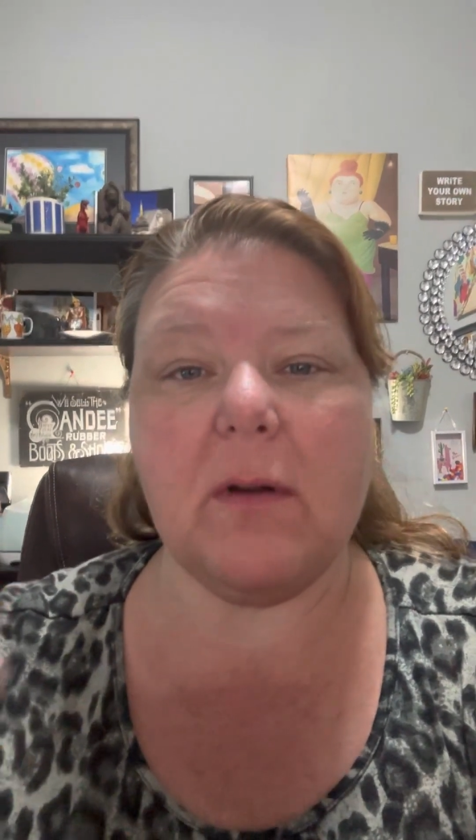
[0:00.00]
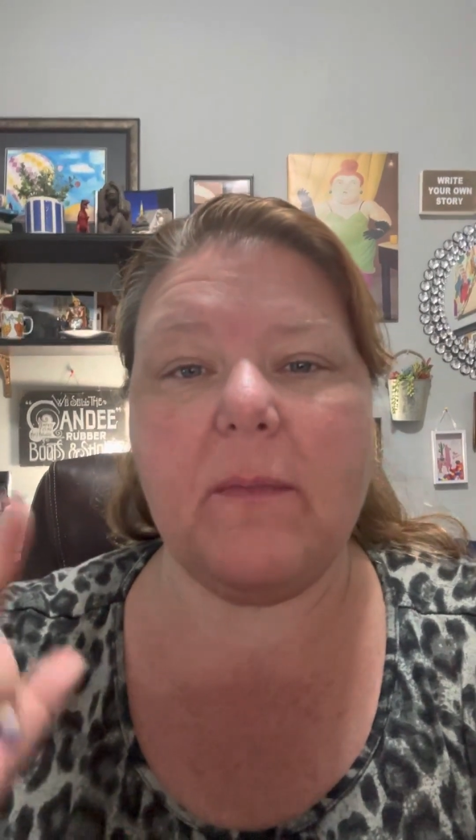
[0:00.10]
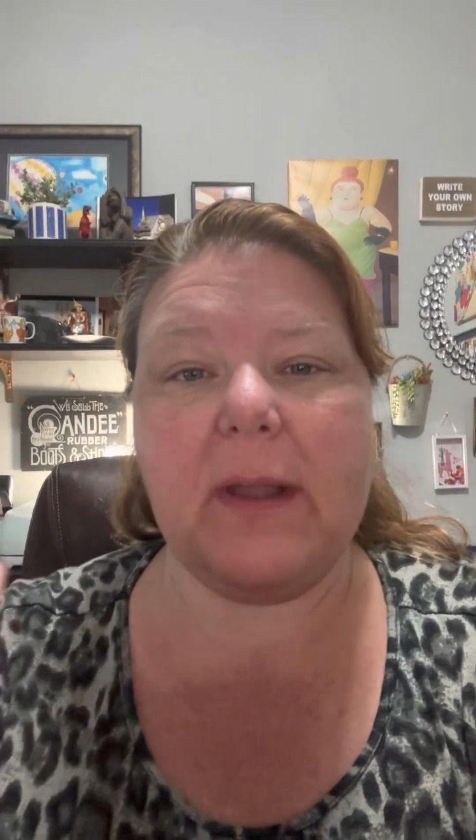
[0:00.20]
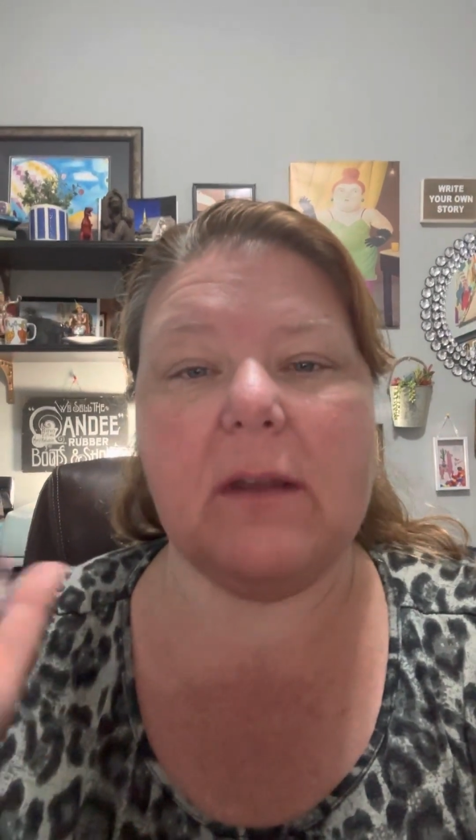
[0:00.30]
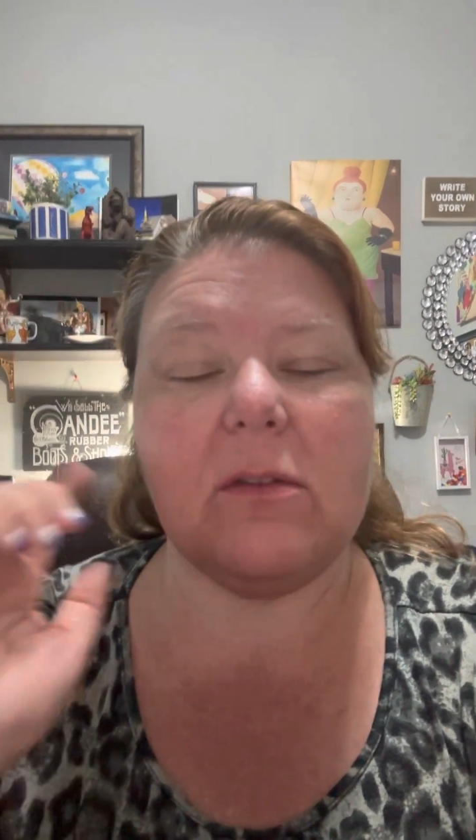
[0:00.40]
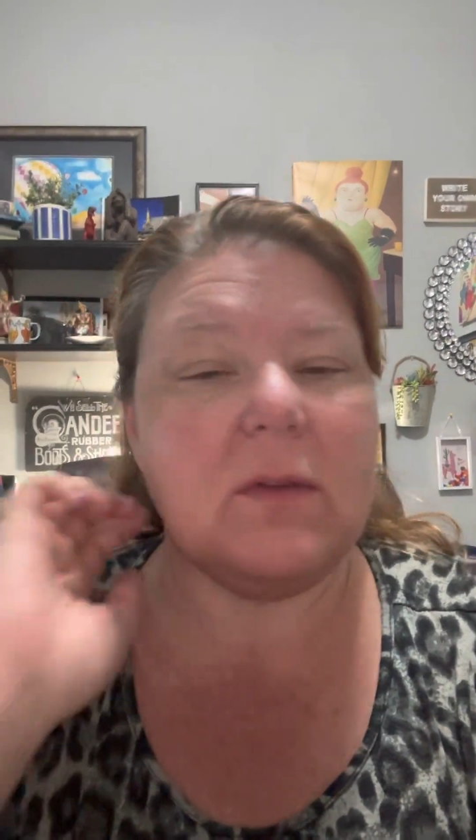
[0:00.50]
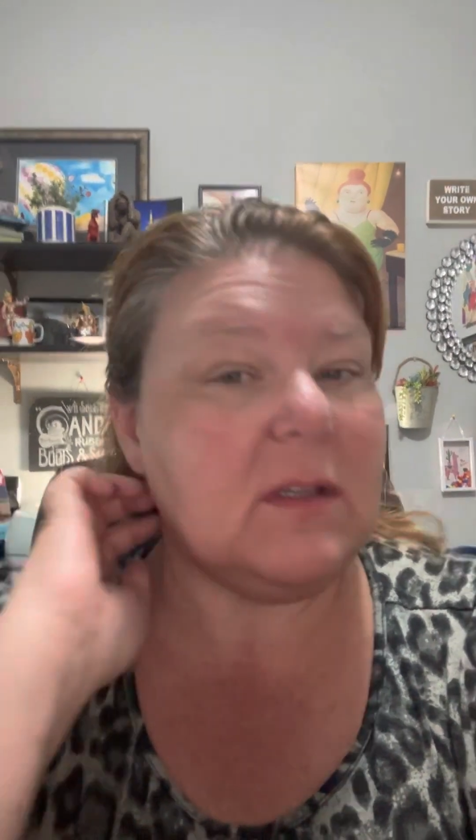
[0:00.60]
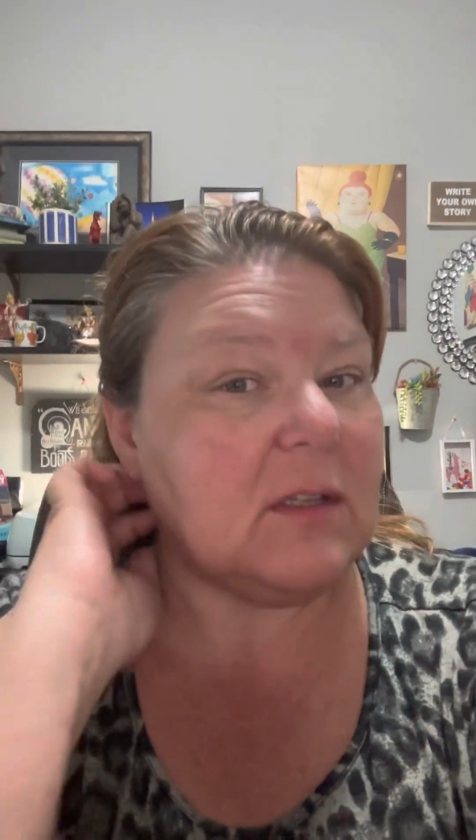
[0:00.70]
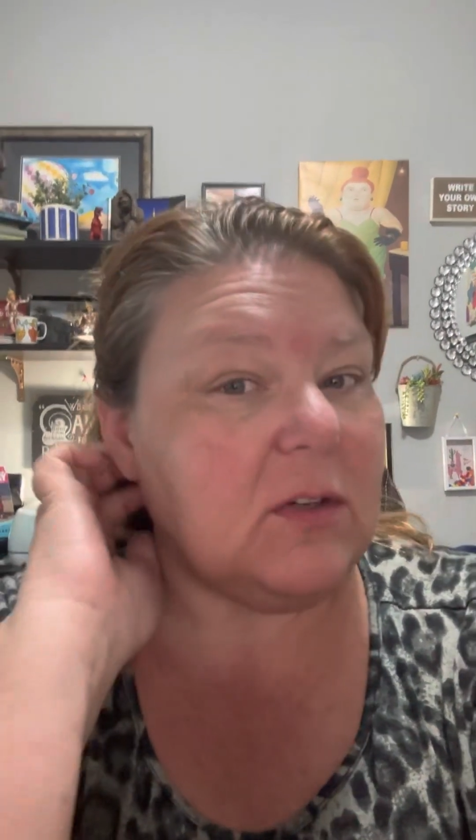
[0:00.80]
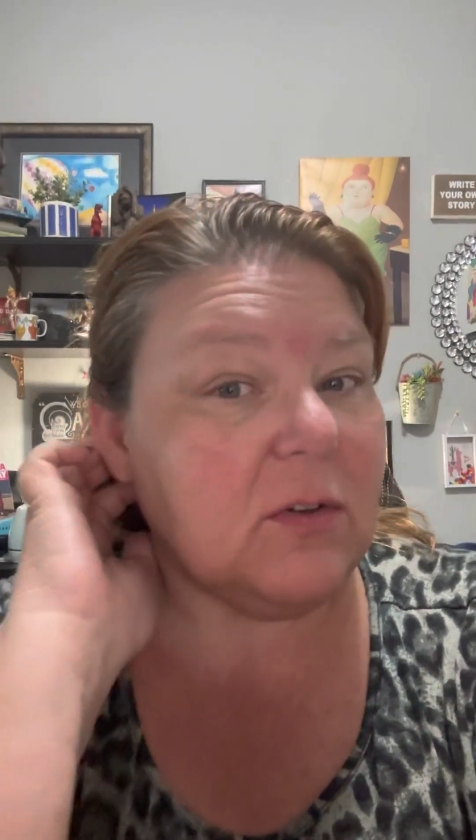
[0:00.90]

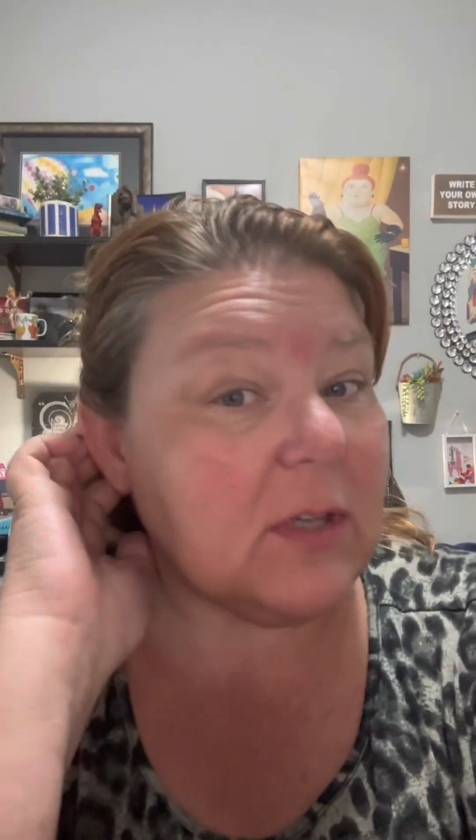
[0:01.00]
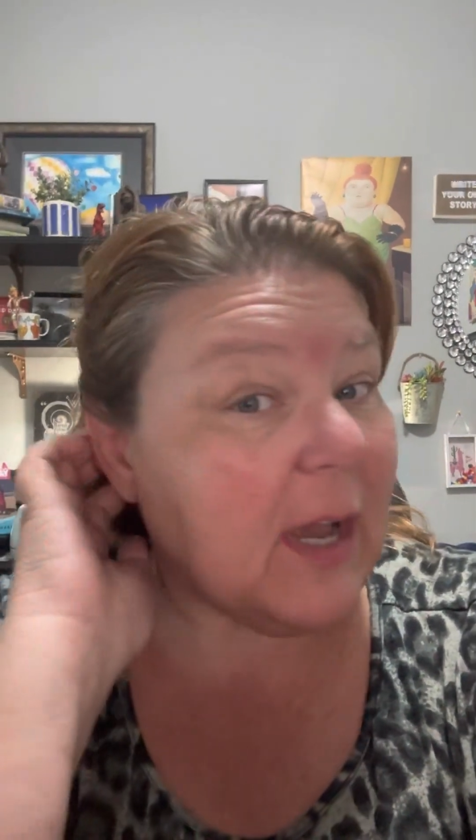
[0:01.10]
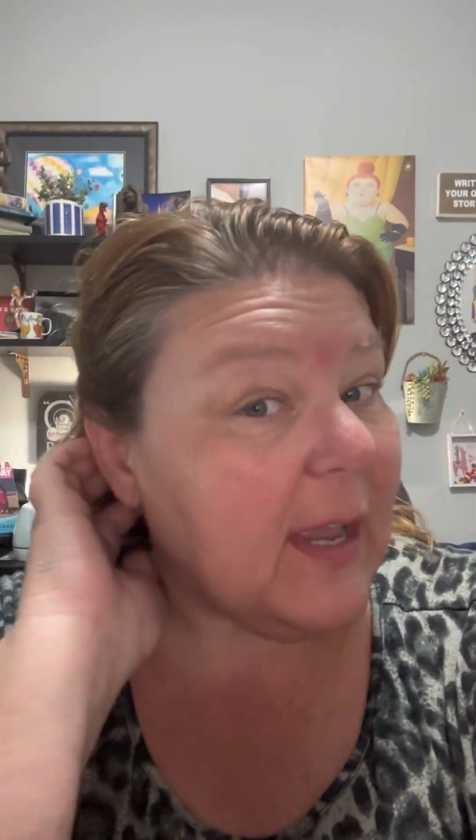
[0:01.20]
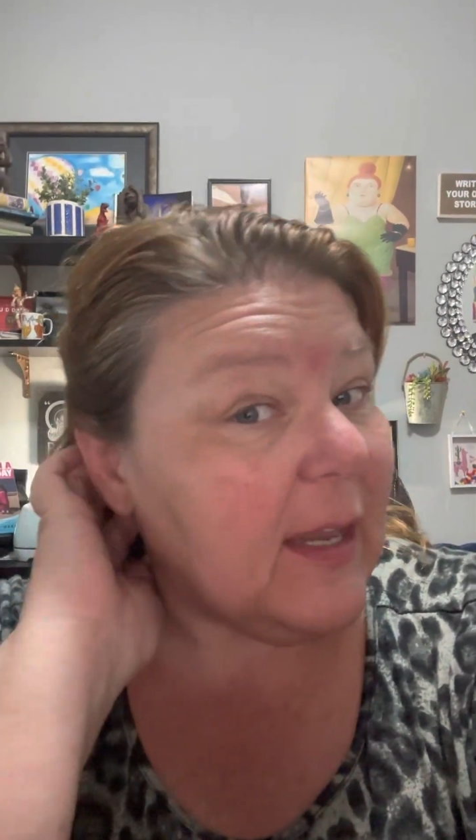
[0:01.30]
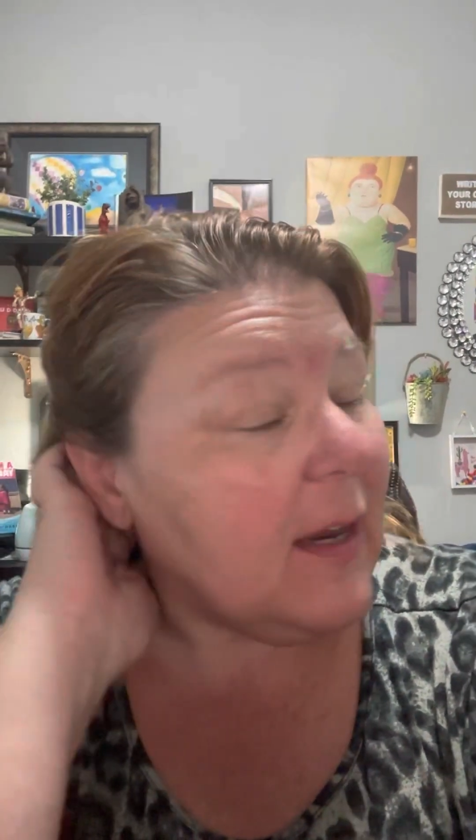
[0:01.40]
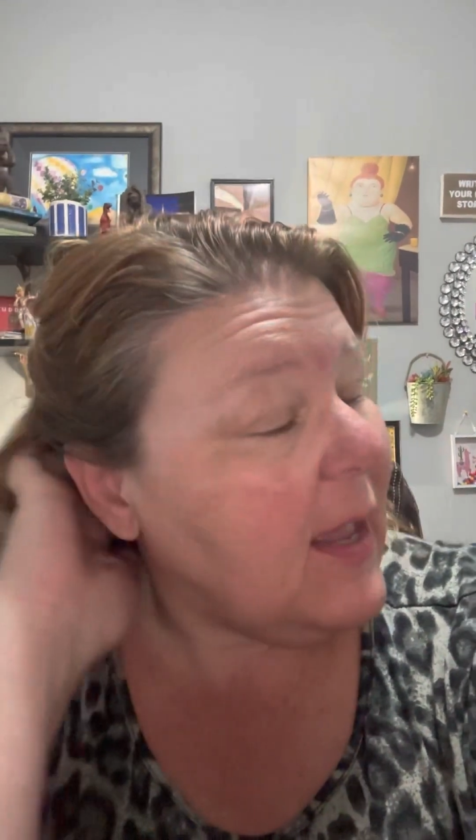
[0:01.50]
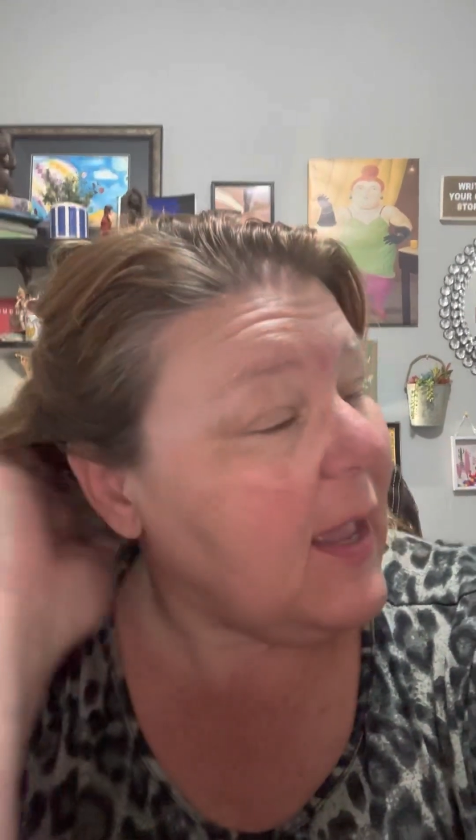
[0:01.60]
omega-3s in your diet.